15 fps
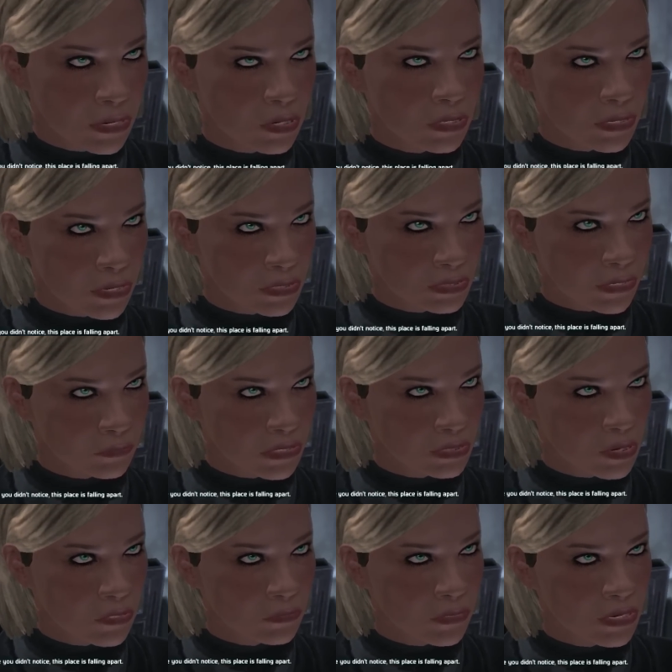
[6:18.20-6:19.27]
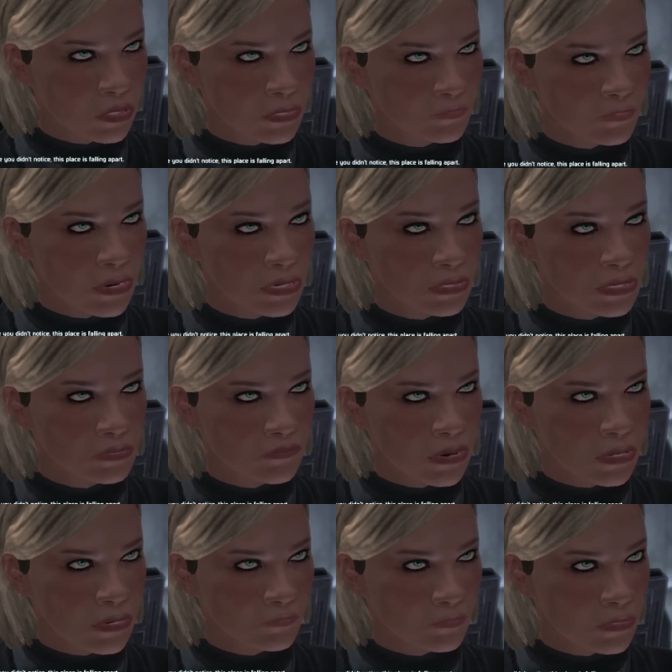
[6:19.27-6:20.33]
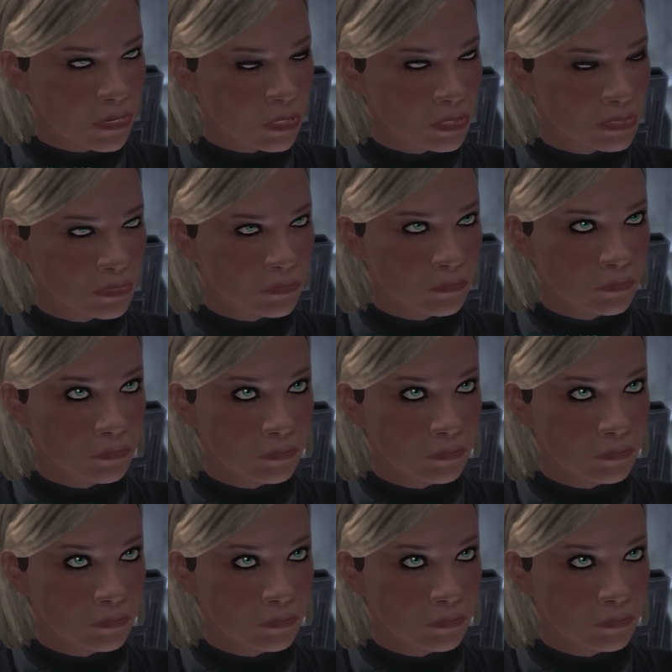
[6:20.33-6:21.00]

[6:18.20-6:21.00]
In case you didn't notice, this place is falling apart.